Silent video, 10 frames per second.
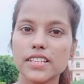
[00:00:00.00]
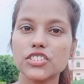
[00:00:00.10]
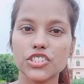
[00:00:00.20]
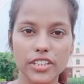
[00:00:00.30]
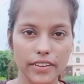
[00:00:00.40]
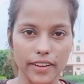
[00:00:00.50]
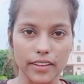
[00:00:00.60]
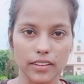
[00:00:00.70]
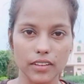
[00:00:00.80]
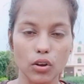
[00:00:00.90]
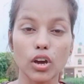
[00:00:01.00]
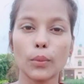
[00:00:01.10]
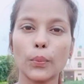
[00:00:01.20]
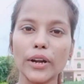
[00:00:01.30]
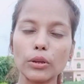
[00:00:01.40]
sharing on a
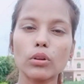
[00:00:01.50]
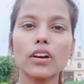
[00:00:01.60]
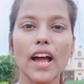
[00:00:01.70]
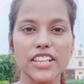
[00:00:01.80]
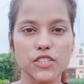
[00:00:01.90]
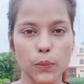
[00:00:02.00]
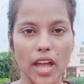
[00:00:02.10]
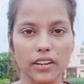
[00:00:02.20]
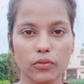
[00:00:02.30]
particular aspect,